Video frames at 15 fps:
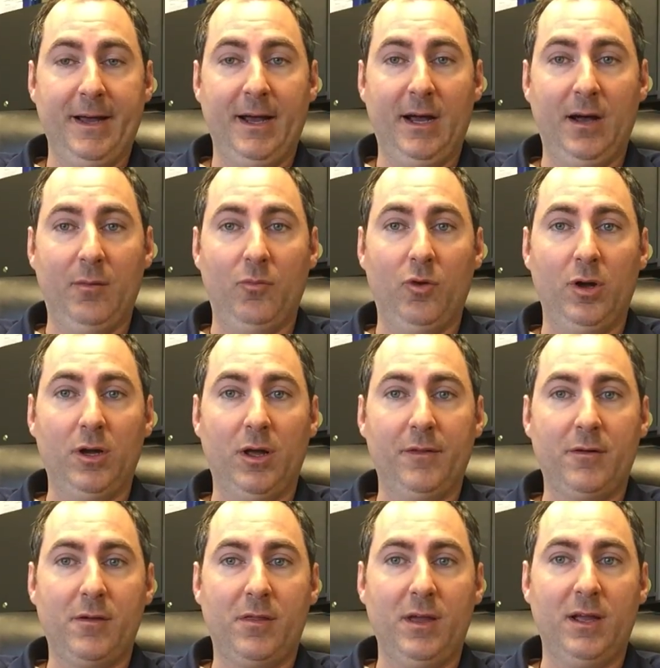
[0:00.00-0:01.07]
One
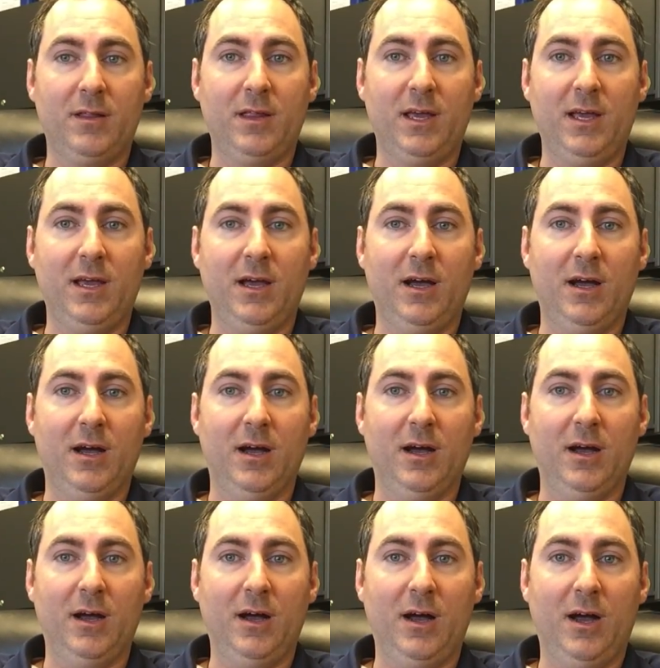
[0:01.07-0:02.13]
other thing they
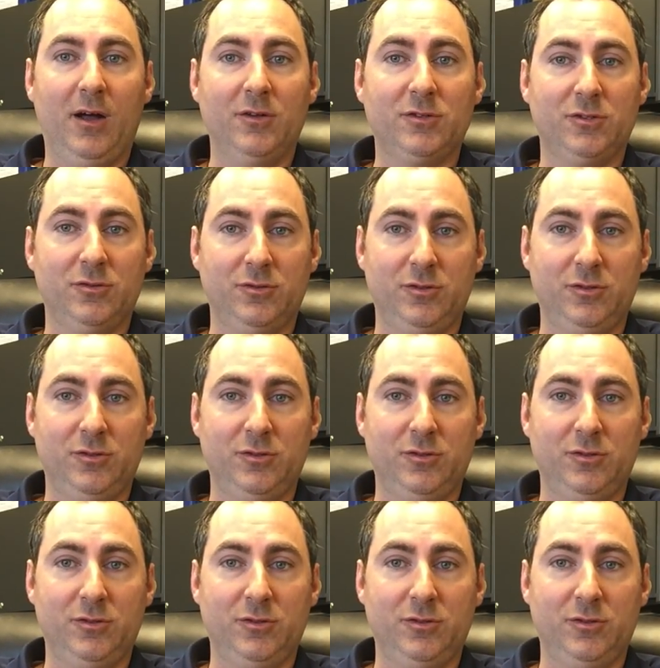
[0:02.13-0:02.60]
also